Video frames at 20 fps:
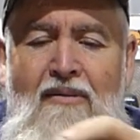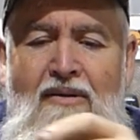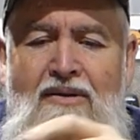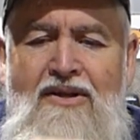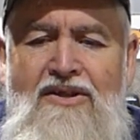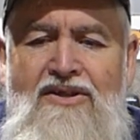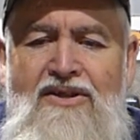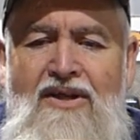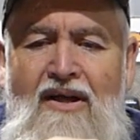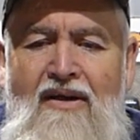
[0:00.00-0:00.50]
I'll
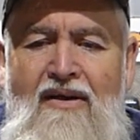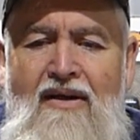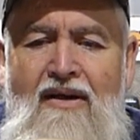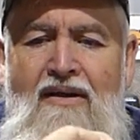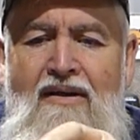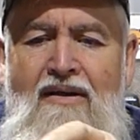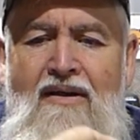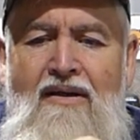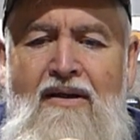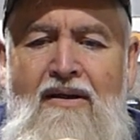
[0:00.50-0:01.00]
just show you
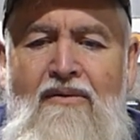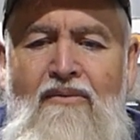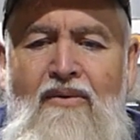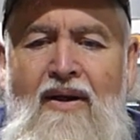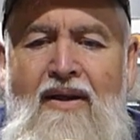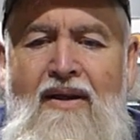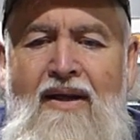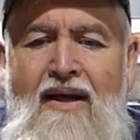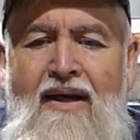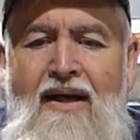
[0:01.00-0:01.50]

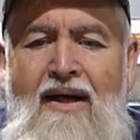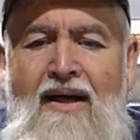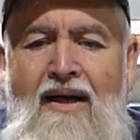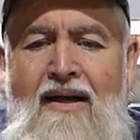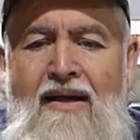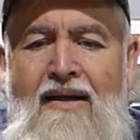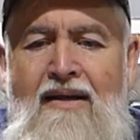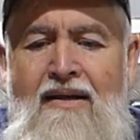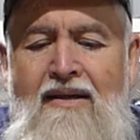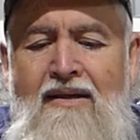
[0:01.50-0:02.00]
where they
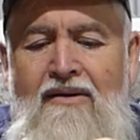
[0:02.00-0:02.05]
are.